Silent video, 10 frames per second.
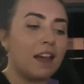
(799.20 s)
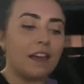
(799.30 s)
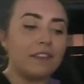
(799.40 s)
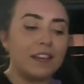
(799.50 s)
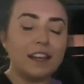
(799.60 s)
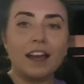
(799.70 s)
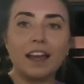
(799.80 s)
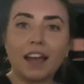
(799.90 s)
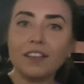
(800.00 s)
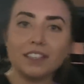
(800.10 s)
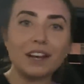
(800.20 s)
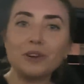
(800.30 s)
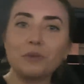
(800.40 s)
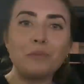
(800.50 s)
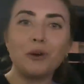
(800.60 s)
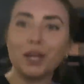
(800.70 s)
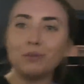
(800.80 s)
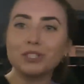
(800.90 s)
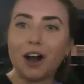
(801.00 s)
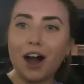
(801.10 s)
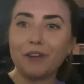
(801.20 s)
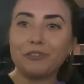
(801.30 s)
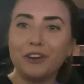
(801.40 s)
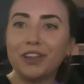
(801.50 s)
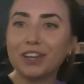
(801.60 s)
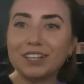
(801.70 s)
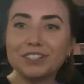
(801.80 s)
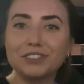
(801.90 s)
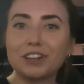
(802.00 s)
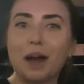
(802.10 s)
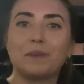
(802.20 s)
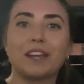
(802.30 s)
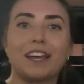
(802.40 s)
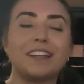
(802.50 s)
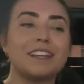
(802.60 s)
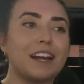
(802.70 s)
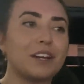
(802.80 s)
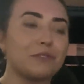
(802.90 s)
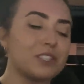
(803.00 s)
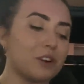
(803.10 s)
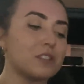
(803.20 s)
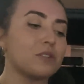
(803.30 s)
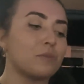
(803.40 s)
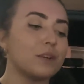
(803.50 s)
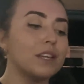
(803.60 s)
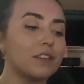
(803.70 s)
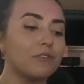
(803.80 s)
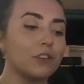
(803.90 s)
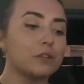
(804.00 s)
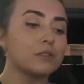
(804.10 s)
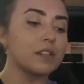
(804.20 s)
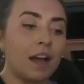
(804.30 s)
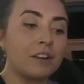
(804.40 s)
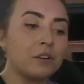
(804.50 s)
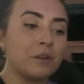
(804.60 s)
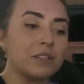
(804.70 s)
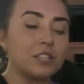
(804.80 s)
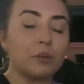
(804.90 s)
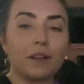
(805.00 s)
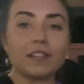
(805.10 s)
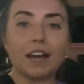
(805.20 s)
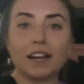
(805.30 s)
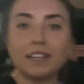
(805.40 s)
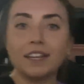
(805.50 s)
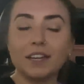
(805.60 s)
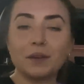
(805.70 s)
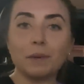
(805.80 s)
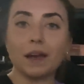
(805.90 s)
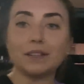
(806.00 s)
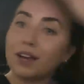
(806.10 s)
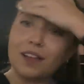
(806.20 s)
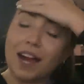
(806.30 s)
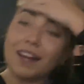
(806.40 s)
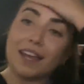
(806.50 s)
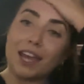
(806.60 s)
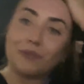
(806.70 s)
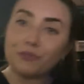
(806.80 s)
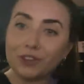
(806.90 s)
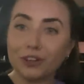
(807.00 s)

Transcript: And then I looked down at one point and it was off. Like it had stopped again and I had to restart. So I'm really confused. I don't know what to do about that, but glad I came, feel